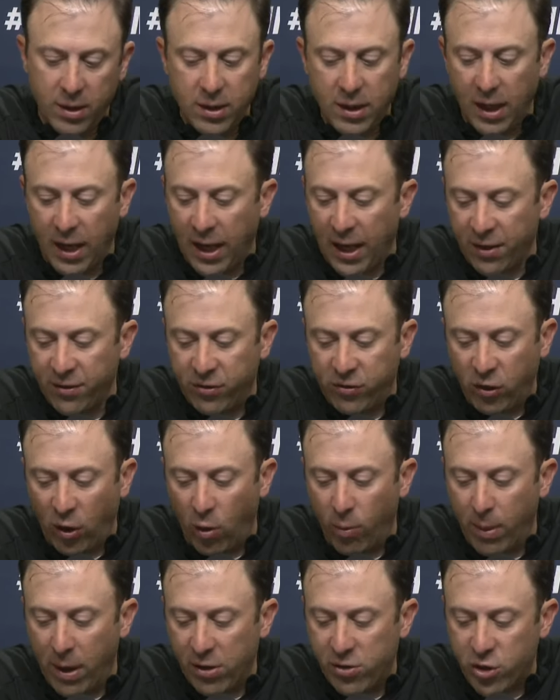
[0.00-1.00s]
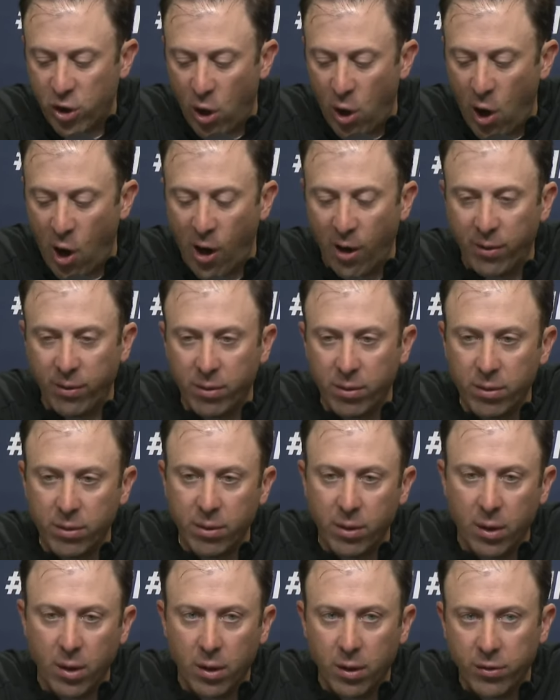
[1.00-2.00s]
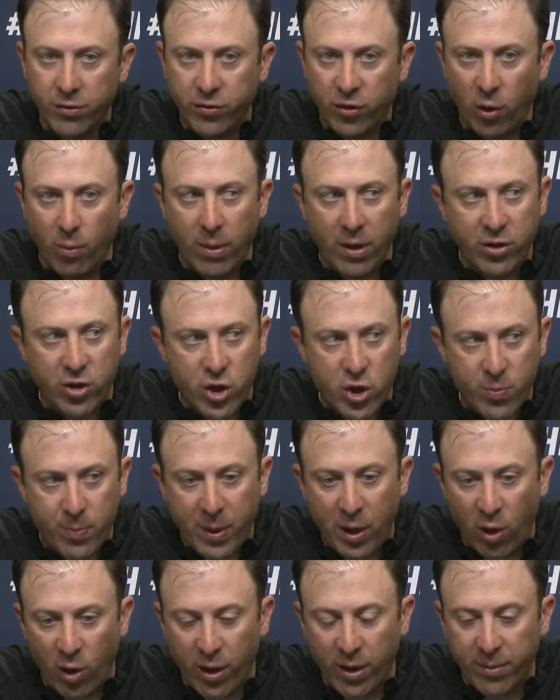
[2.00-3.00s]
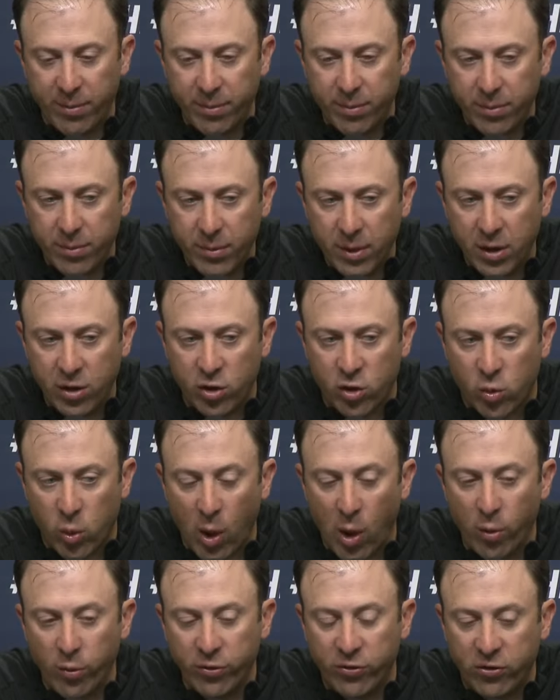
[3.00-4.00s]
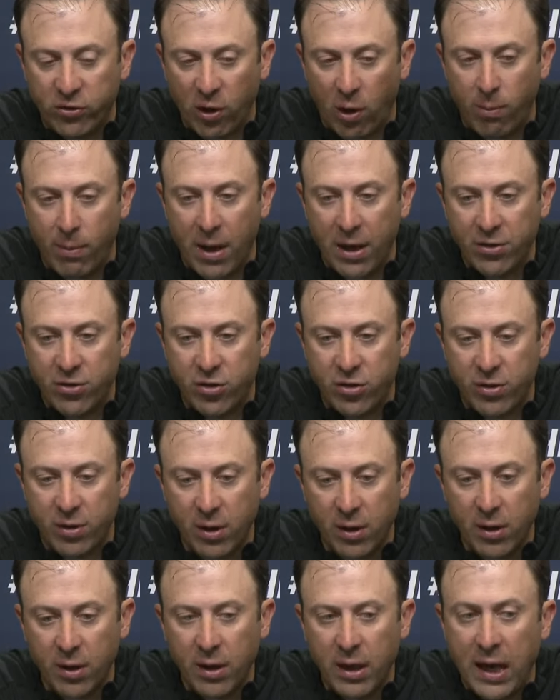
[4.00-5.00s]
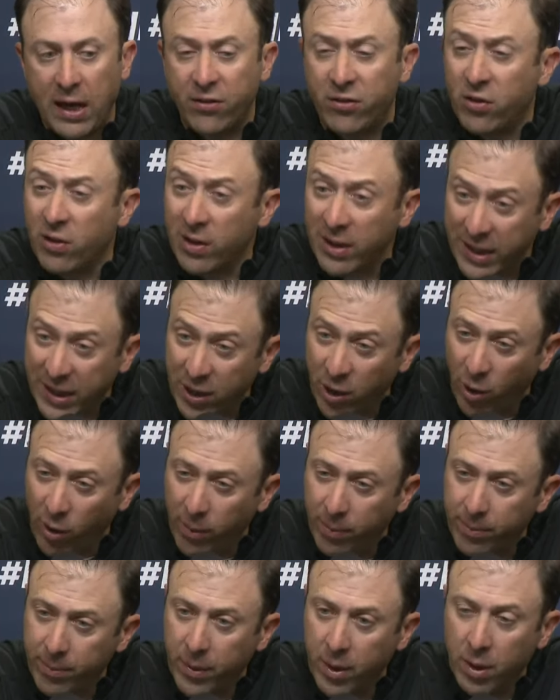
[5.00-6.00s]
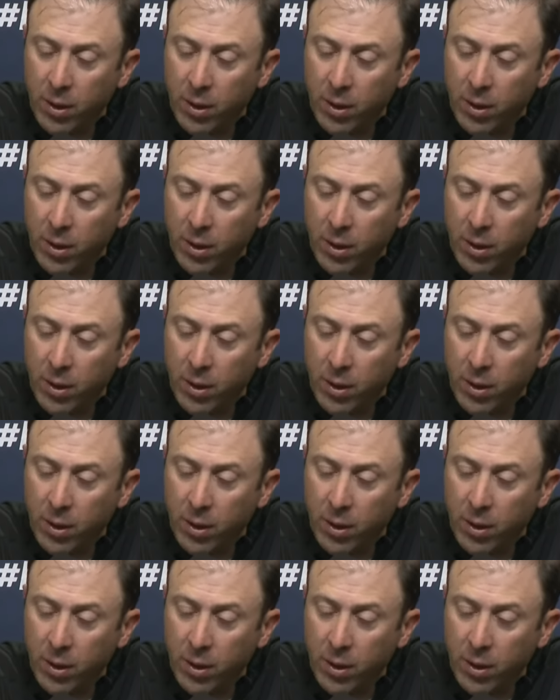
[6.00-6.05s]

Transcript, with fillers: Yeah, so much heart, so much spirit. He's grown so much as a leader.